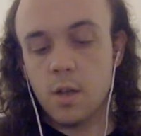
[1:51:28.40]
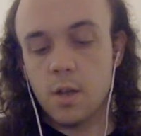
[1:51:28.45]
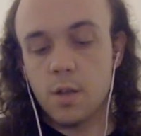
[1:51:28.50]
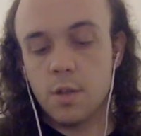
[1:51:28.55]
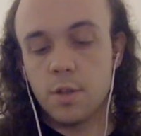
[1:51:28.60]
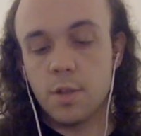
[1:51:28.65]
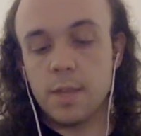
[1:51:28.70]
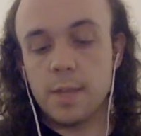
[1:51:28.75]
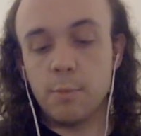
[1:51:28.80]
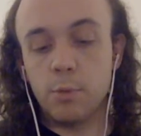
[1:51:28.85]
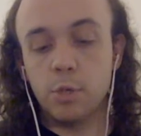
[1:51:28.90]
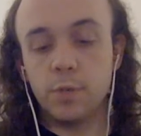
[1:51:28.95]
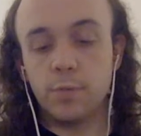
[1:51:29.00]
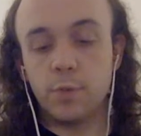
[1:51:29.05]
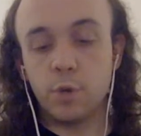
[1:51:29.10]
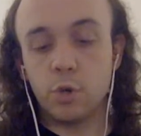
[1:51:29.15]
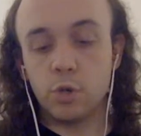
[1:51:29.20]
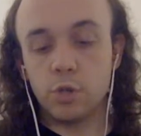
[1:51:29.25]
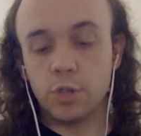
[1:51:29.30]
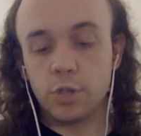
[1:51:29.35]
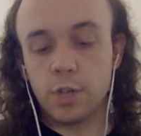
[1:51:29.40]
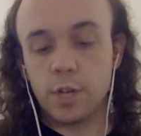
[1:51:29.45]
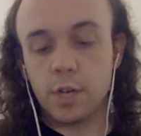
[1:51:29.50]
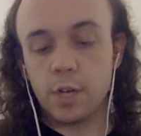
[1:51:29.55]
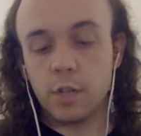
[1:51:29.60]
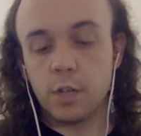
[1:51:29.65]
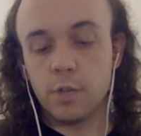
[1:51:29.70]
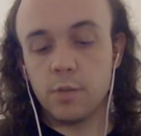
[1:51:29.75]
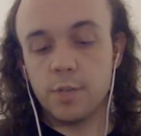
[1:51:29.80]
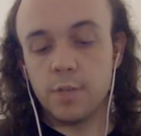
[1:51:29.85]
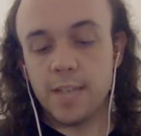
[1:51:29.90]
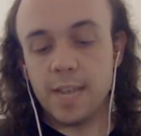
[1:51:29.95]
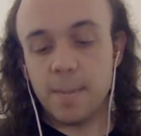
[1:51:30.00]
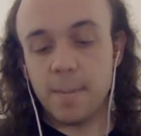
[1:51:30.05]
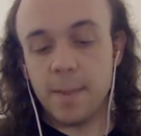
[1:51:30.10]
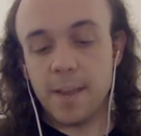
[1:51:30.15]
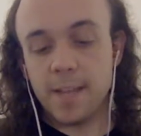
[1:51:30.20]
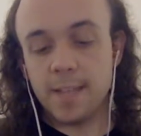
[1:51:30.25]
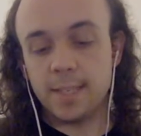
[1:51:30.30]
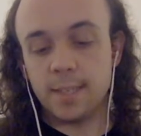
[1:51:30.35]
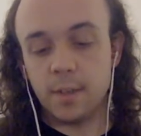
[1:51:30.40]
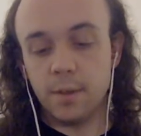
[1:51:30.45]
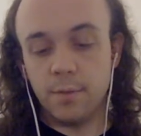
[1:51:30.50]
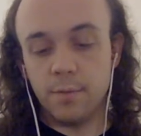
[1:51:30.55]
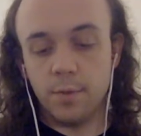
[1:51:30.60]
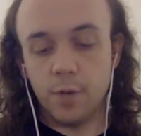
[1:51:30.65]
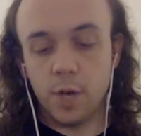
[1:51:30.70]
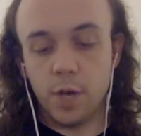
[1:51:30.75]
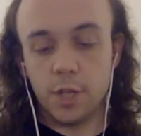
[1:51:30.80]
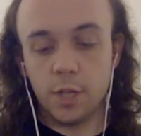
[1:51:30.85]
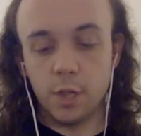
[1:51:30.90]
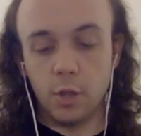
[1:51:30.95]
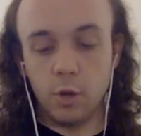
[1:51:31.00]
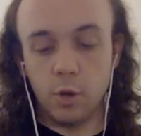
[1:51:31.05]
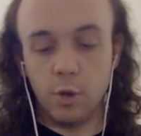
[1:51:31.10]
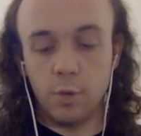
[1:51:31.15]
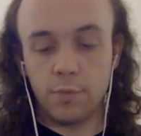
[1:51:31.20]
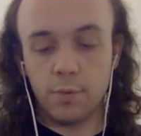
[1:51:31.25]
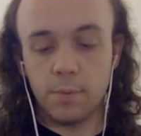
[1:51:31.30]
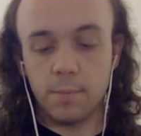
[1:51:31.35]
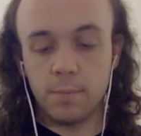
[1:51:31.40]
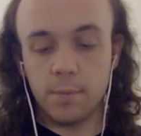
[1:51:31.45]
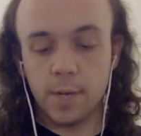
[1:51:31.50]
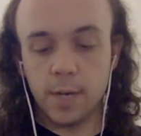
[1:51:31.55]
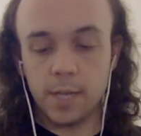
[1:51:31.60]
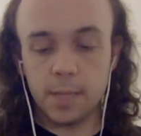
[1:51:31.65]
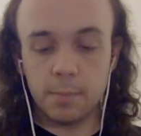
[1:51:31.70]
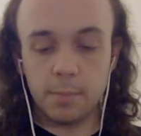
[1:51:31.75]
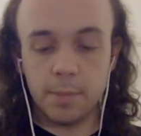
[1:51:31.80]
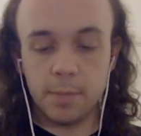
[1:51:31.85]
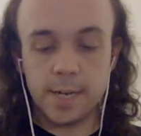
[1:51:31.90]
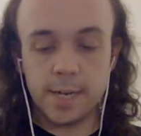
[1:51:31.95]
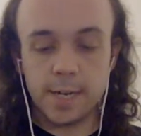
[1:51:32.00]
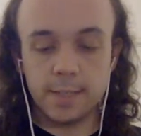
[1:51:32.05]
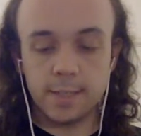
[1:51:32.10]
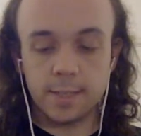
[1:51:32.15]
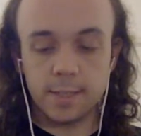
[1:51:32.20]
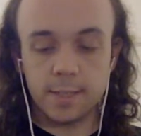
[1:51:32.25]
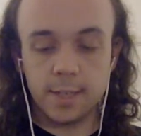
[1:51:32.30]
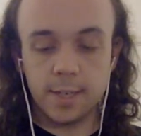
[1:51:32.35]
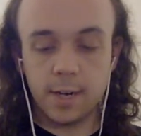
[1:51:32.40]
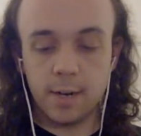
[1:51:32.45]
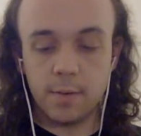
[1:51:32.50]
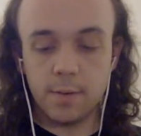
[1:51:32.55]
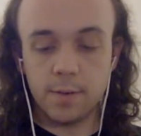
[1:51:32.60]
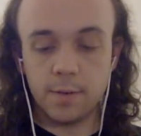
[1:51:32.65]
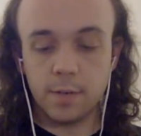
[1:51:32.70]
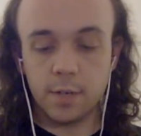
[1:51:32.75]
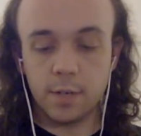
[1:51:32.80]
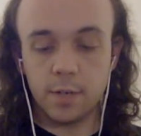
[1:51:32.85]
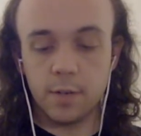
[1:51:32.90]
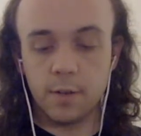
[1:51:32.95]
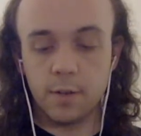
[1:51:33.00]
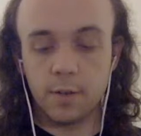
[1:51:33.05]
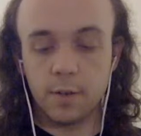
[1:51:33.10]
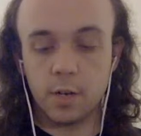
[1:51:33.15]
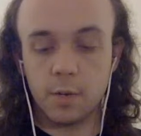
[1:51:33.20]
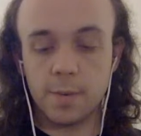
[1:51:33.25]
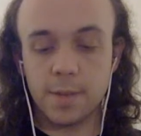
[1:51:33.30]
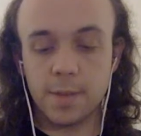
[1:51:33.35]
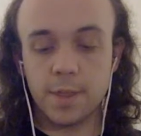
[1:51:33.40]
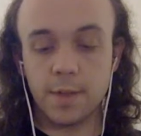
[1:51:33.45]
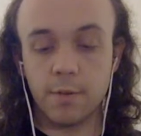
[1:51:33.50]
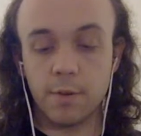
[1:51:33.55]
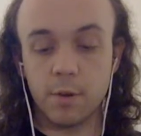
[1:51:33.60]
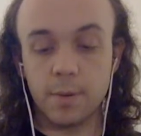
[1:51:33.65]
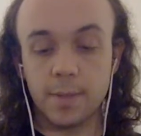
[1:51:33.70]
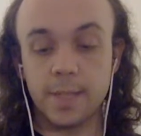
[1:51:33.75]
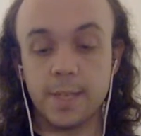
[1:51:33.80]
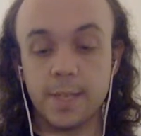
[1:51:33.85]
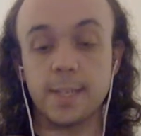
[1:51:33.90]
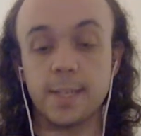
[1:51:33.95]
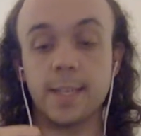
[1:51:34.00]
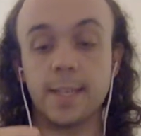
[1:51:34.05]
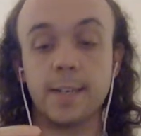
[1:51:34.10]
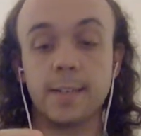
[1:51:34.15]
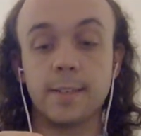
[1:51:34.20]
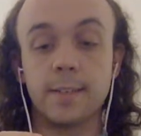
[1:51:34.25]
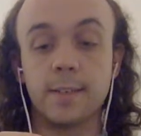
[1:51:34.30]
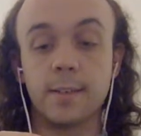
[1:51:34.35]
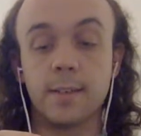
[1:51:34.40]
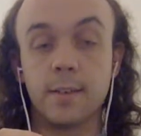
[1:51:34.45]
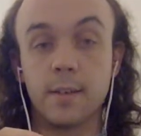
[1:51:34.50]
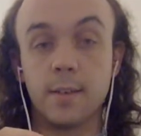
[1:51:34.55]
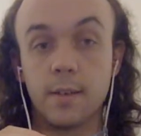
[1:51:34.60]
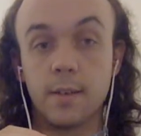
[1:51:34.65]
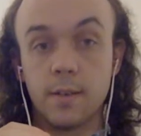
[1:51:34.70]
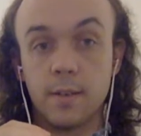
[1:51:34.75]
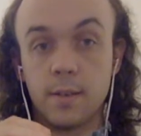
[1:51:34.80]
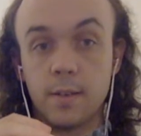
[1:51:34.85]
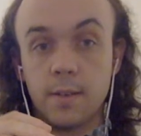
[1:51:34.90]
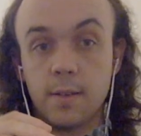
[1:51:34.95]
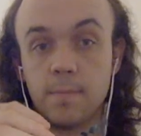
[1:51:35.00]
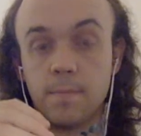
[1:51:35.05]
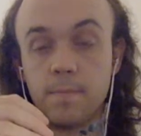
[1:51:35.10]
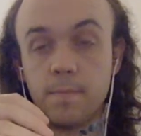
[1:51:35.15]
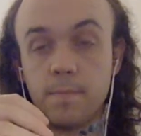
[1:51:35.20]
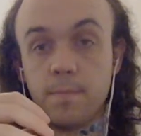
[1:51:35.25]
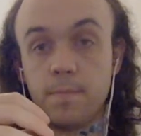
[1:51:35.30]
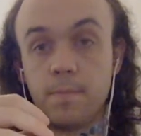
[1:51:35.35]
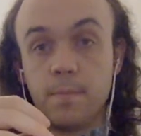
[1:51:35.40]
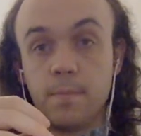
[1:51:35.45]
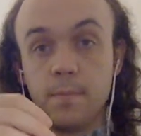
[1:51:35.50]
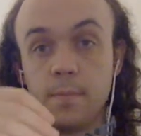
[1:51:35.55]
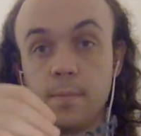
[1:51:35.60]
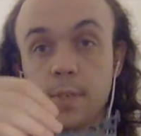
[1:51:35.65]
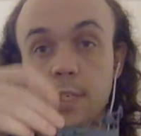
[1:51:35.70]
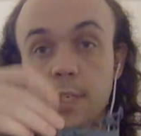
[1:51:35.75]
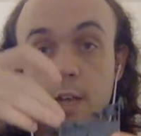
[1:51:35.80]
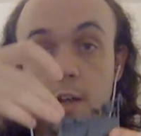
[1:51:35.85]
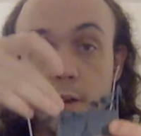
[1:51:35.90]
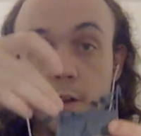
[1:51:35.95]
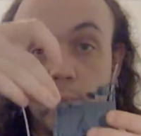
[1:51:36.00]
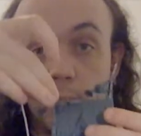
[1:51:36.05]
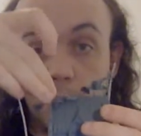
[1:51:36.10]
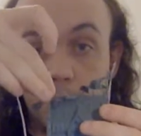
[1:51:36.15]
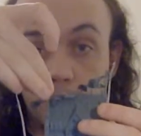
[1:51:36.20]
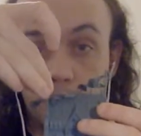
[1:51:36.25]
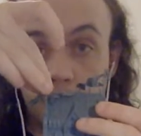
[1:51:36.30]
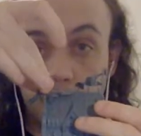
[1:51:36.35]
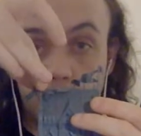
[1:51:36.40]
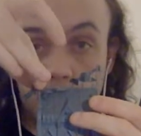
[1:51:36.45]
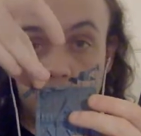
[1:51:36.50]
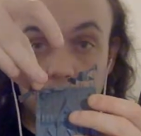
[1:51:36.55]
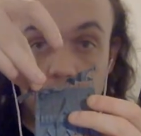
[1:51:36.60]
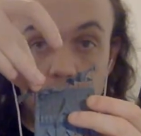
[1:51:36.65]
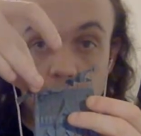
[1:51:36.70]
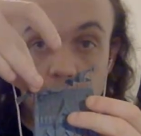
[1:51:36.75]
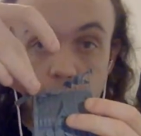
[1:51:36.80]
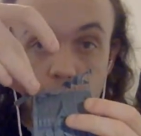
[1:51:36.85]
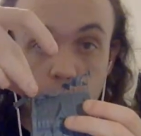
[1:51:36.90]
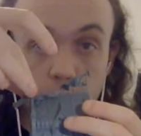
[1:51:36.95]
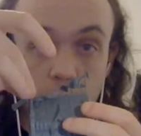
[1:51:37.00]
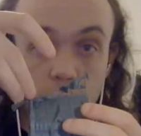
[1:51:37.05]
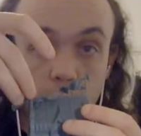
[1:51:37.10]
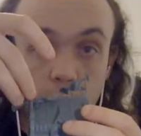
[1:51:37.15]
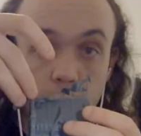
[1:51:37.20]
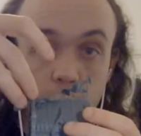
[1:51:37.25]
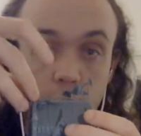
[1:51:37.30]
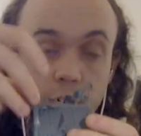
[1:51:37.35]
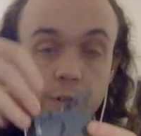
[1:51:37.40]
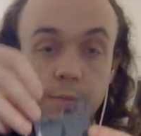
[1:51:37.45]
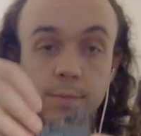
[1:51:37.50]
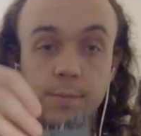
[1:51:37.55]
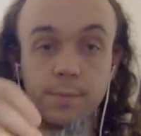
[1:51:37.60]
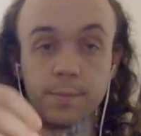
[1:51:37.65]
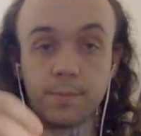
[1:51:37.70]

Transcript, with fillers: Though they would, of course, include tidbits of other lore from other places, because, you know, you've got to be thorough with these things. So that's one option